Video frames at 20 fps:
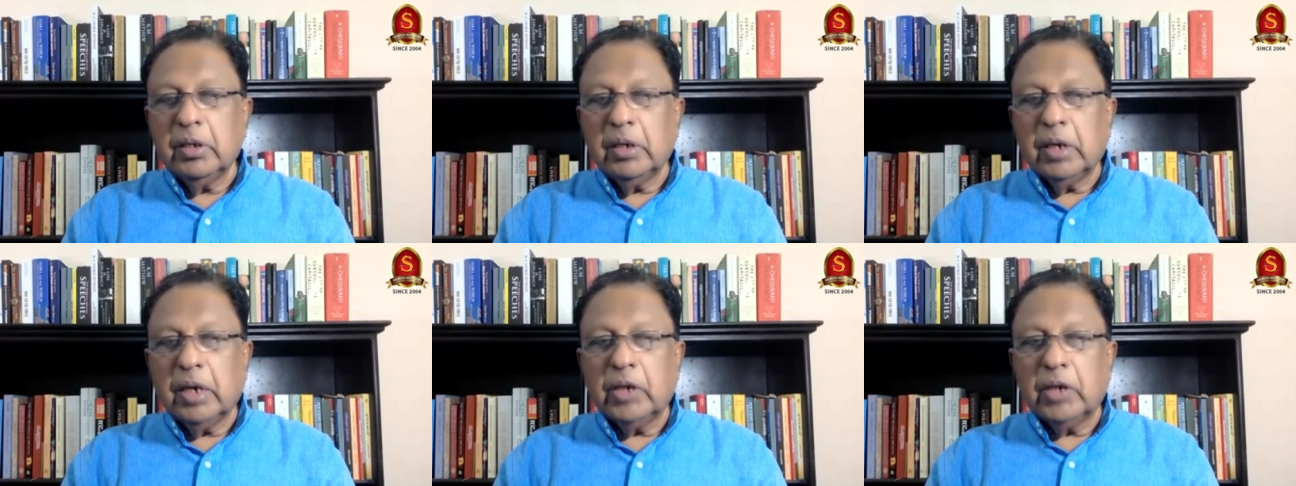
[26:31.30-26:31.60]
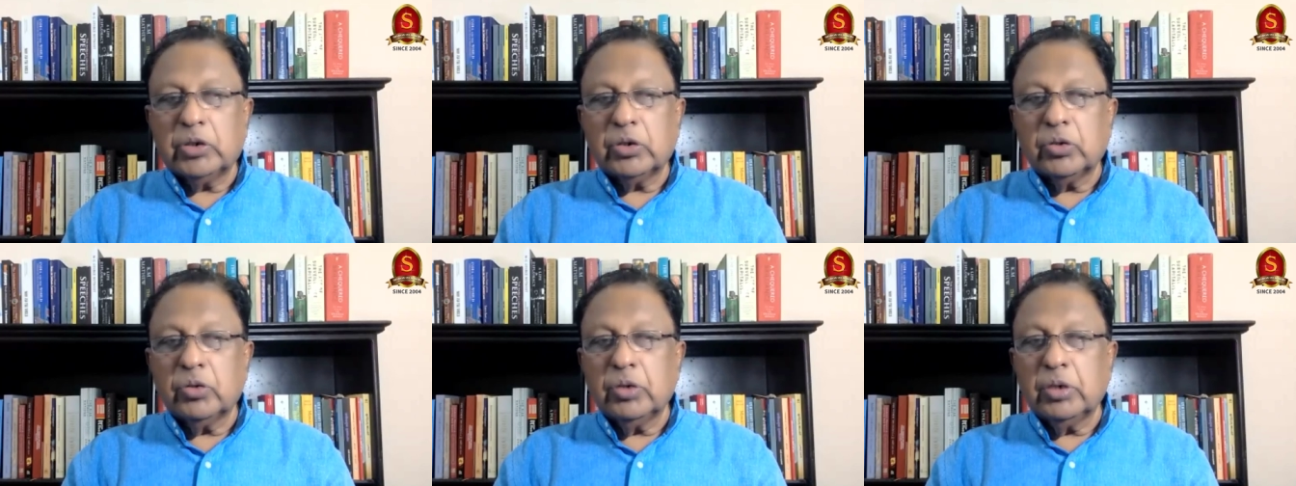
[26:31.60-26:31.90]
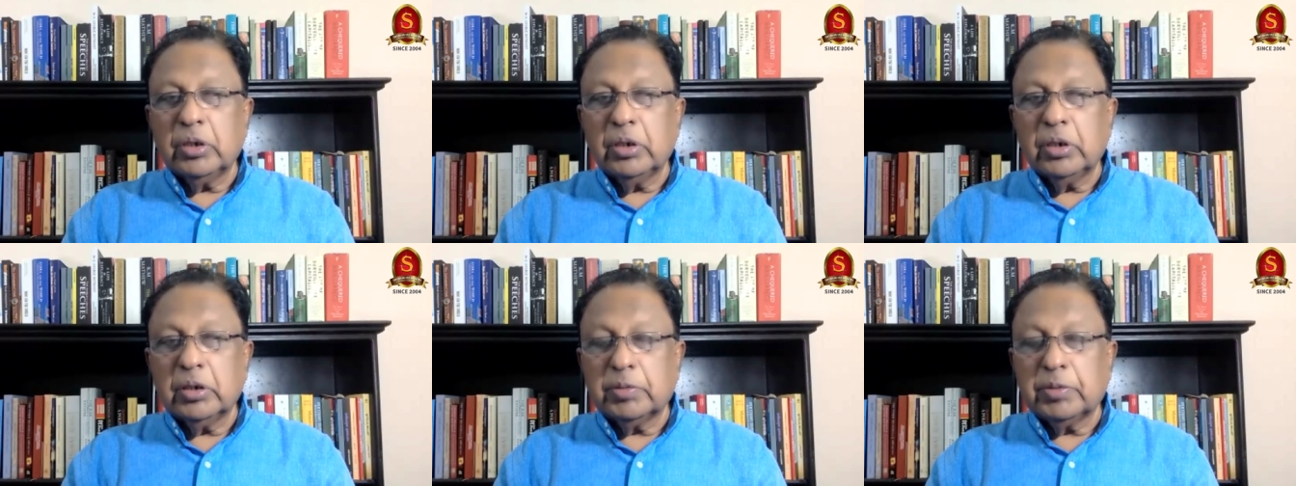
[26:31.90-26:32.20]
And so
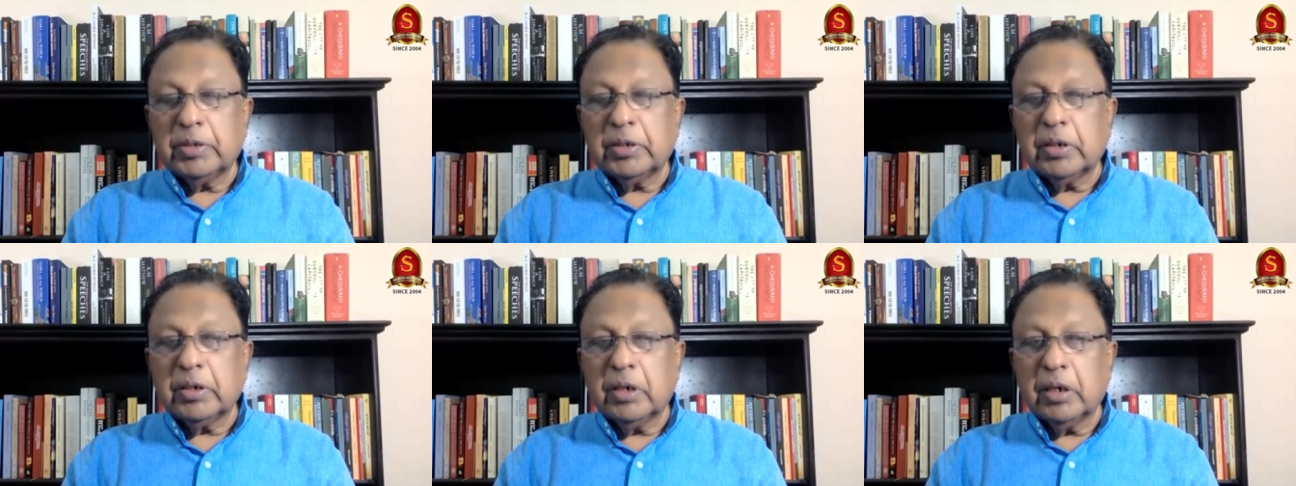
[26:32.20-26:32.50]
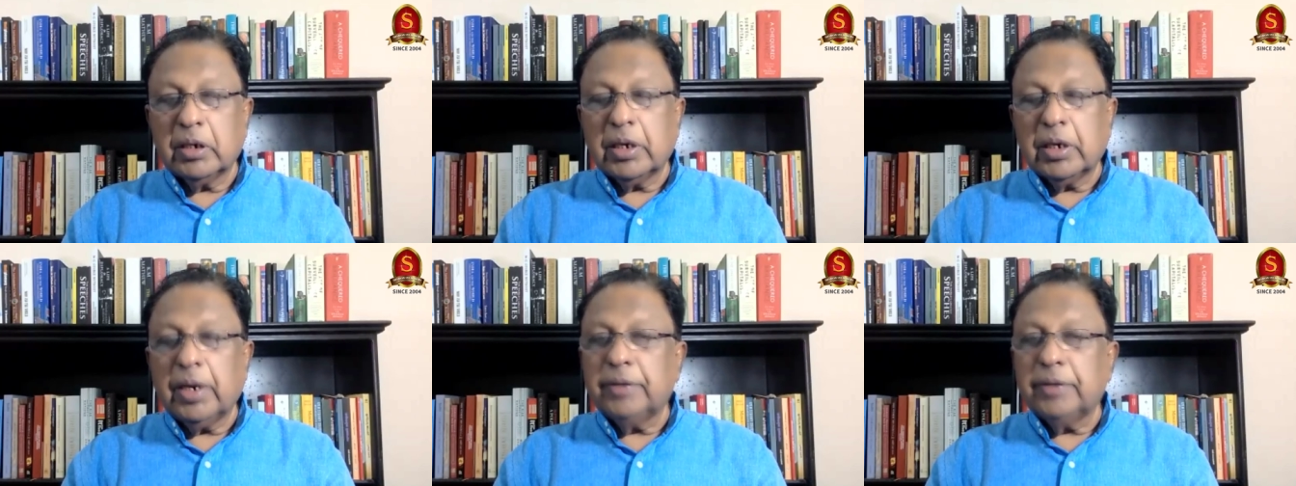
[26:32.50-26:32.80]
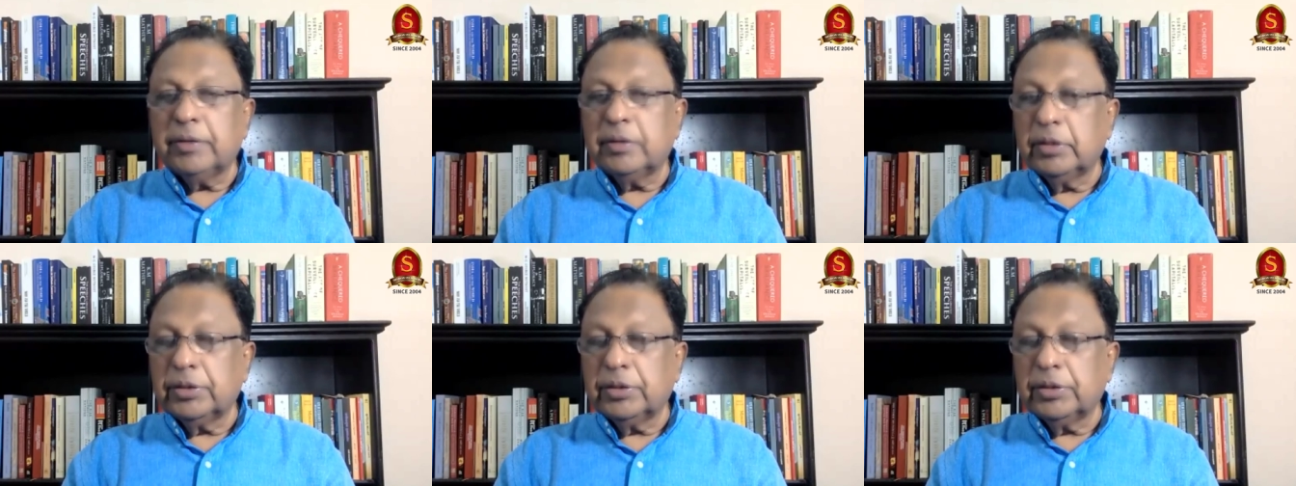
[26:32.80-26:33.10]
in this particular
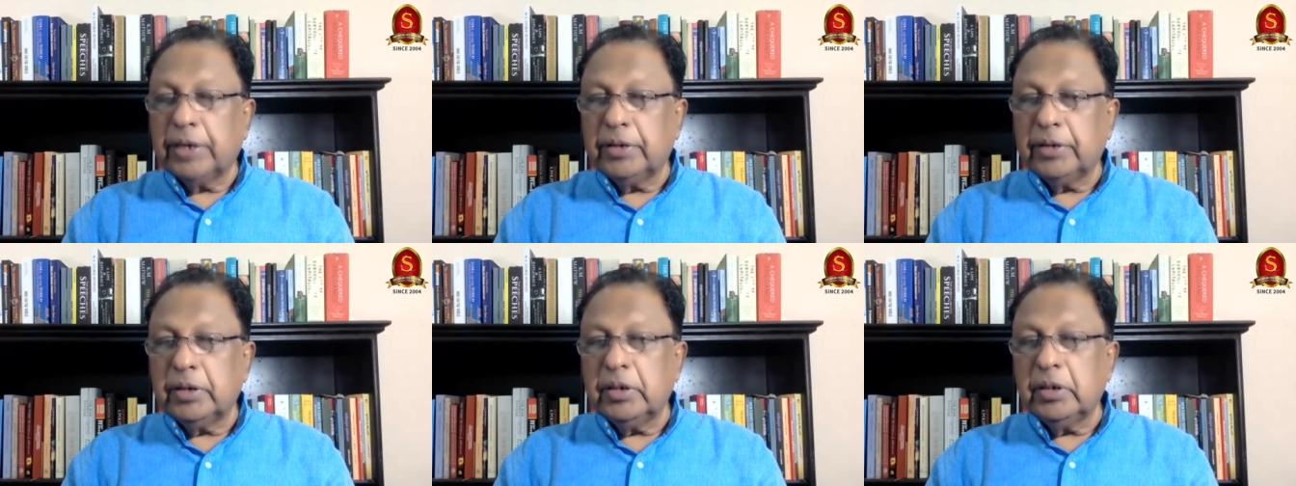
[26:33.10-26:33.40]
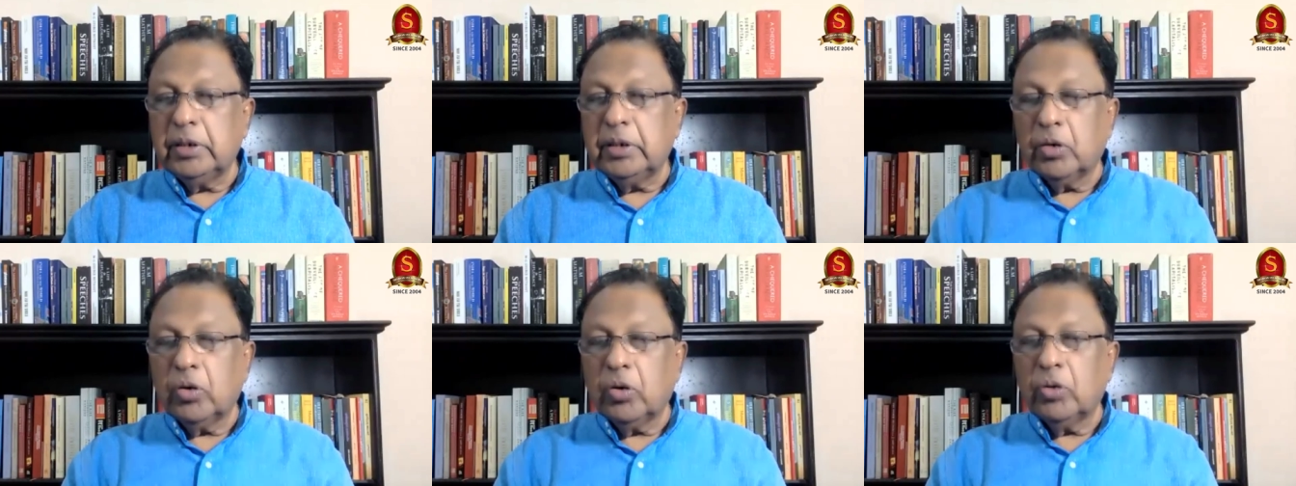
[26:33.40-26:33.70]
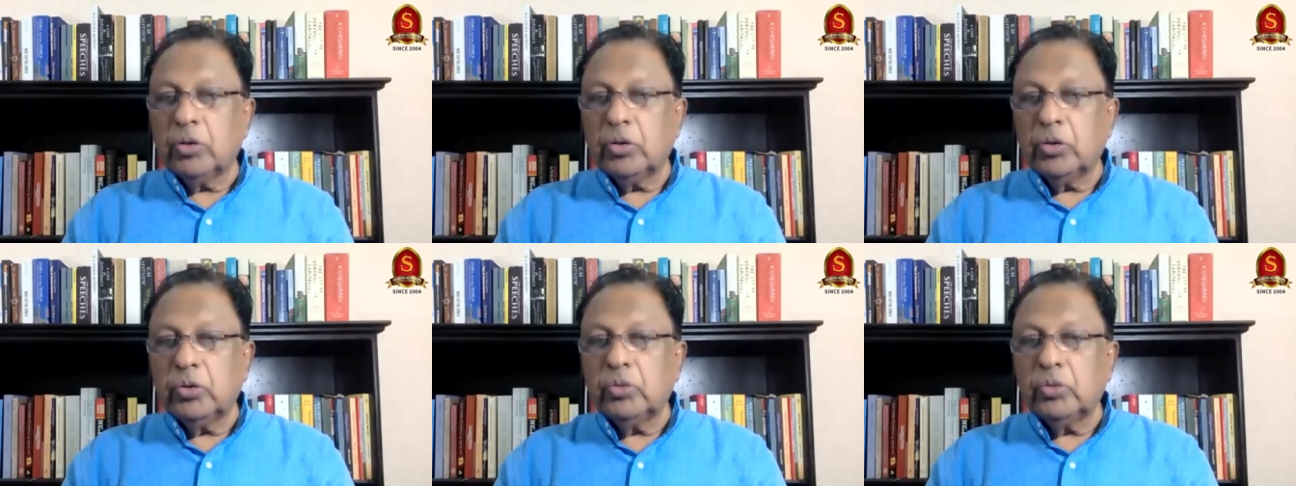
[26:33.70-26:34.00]
case, this 18 year
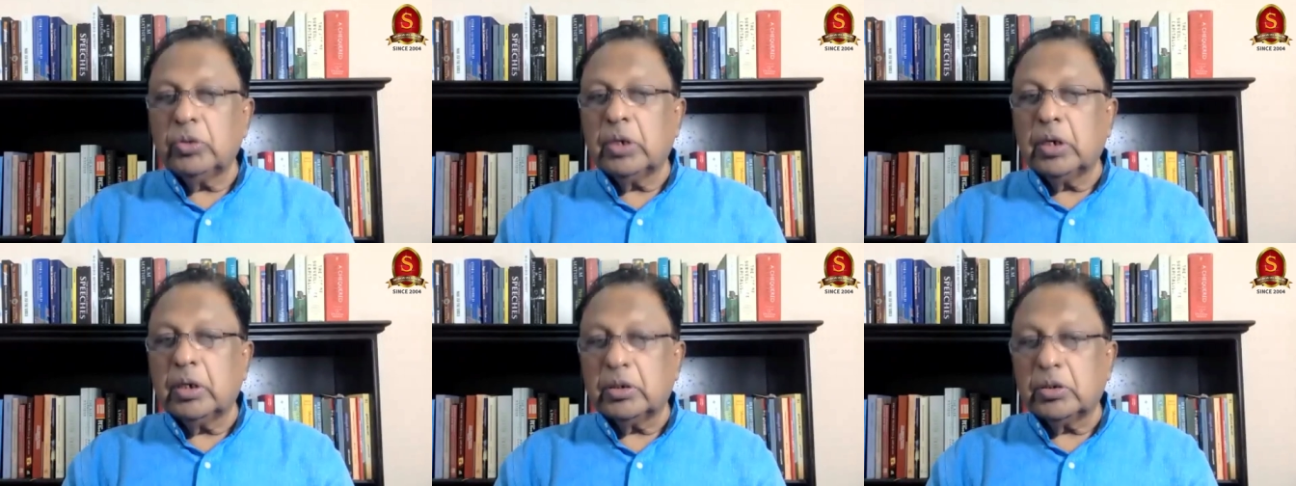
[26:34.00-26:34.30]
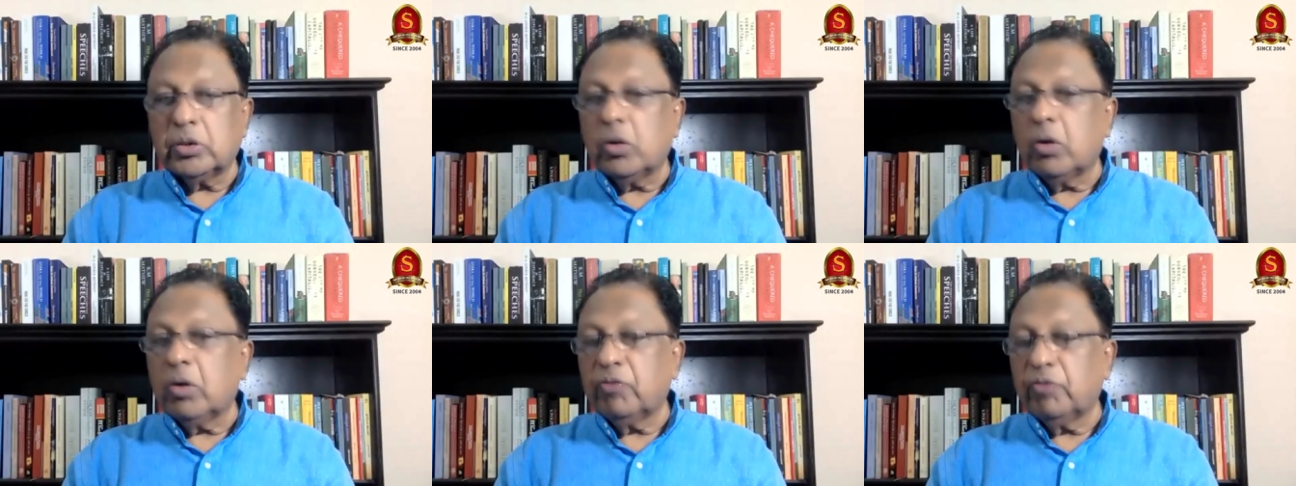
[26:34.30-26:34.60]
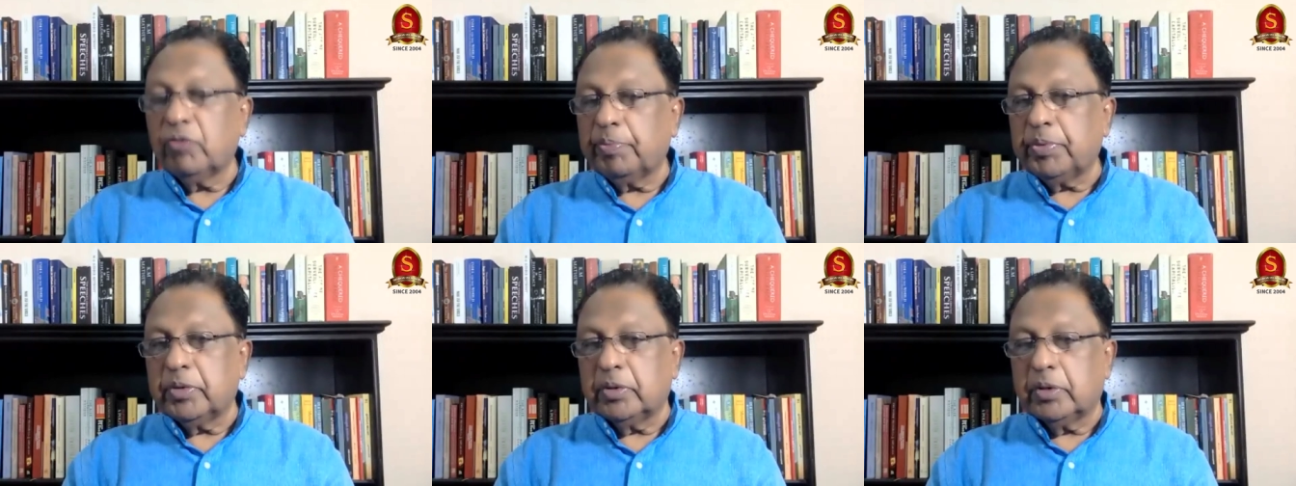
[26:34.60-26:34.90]
old used an assault
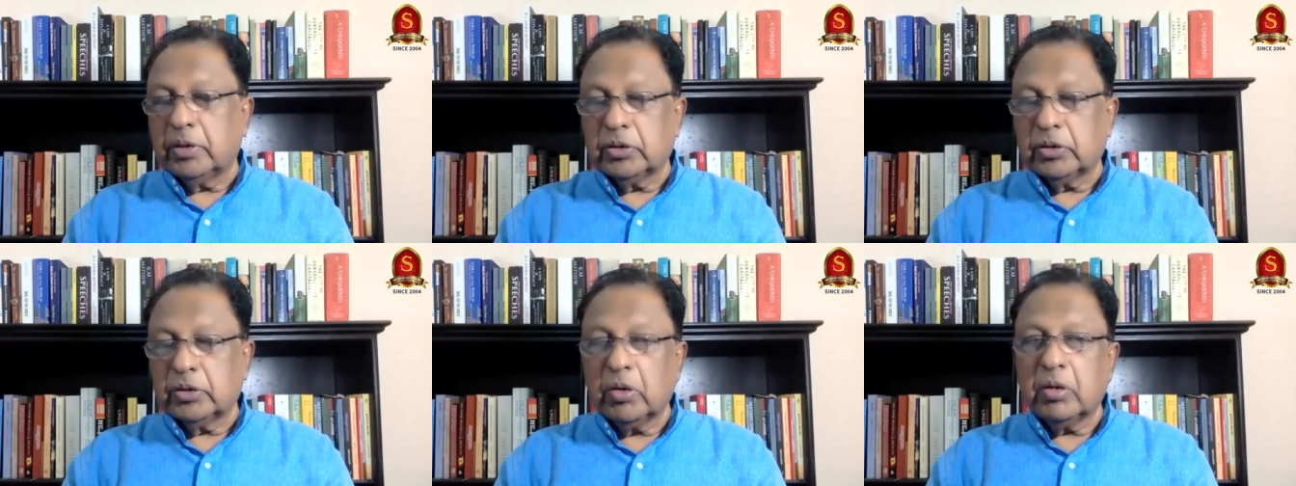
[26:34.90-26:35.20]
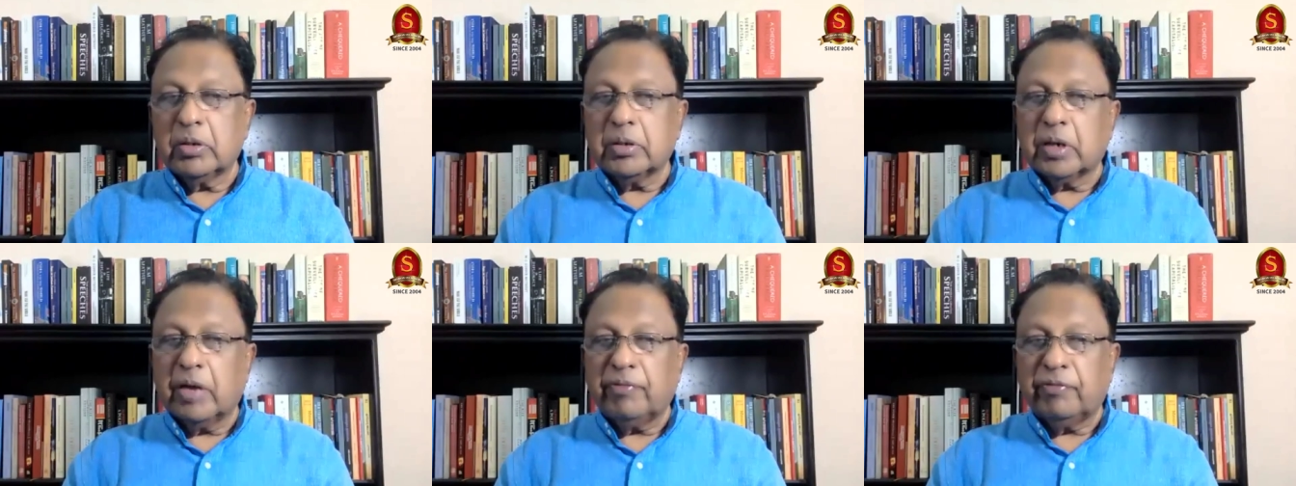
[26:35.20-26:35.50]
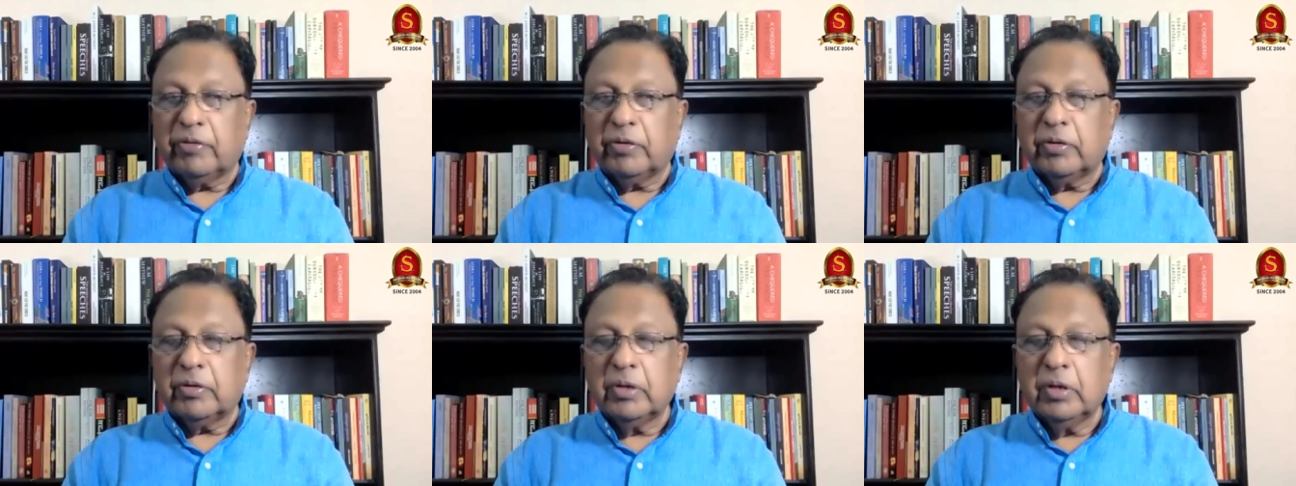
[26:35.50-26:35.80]
weapon, assault
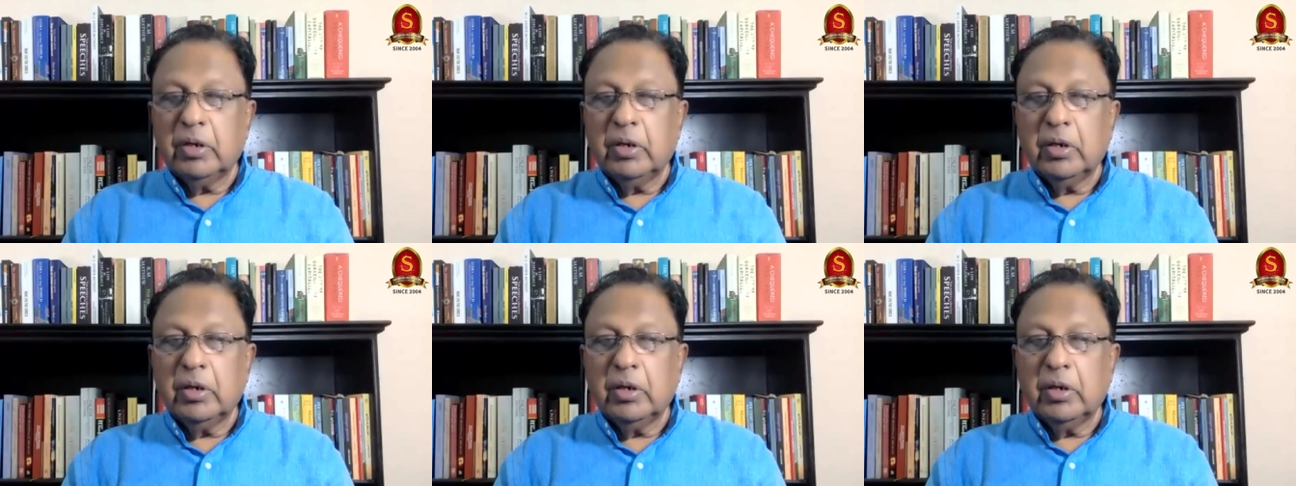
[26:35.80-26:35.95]
rifle,